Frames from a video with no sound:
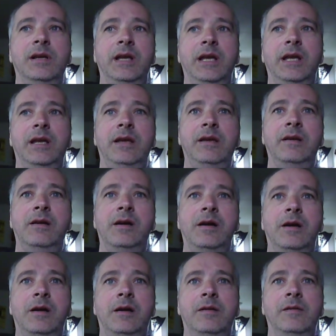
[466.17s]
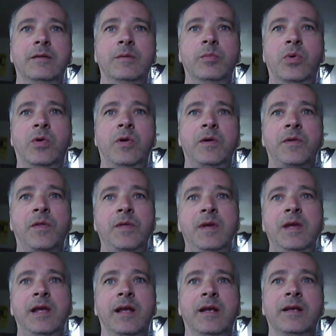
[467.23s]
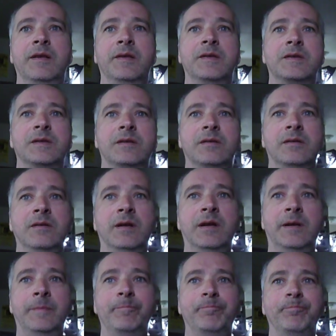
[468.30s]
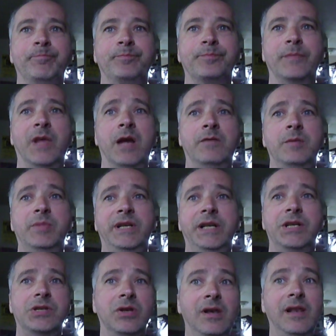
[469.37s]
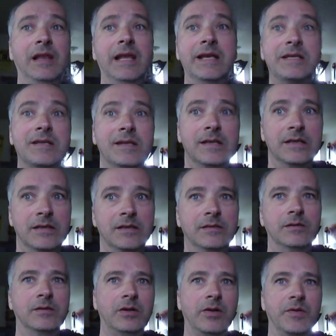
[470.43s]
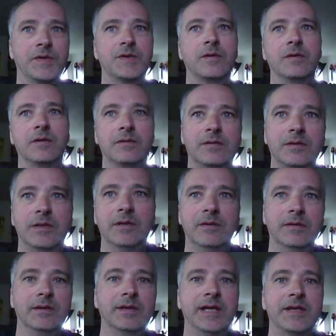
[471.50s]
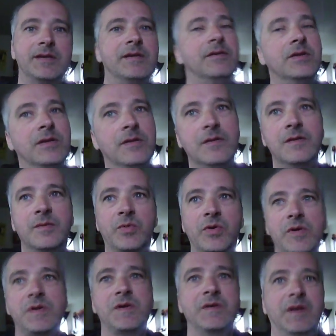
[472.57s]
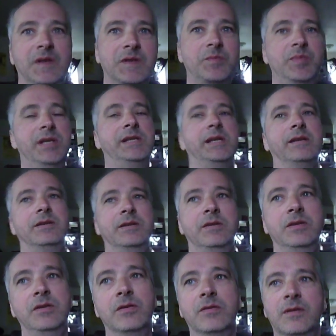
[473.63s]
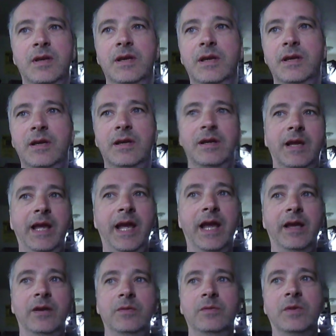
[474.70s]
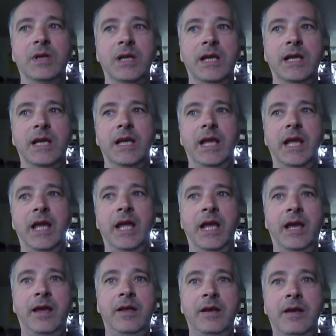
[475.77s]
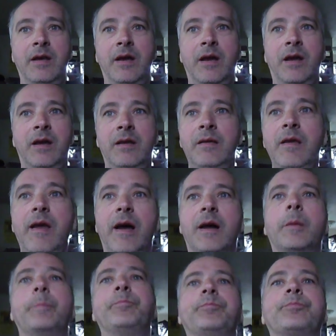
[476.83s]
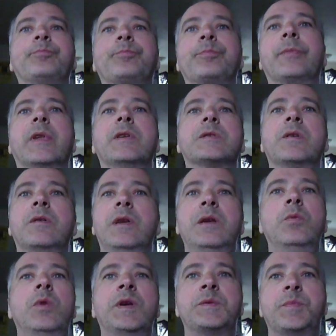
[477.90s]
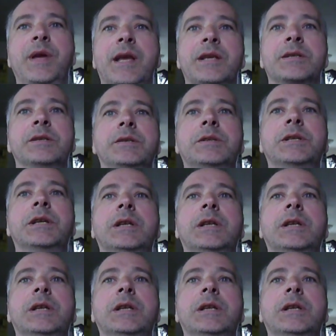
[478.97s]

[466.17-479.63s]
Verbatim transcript: a uh, important thing is um, everybody should listen closer. Listen to the person that's speaking to you and and uh, yeah, so he was patient.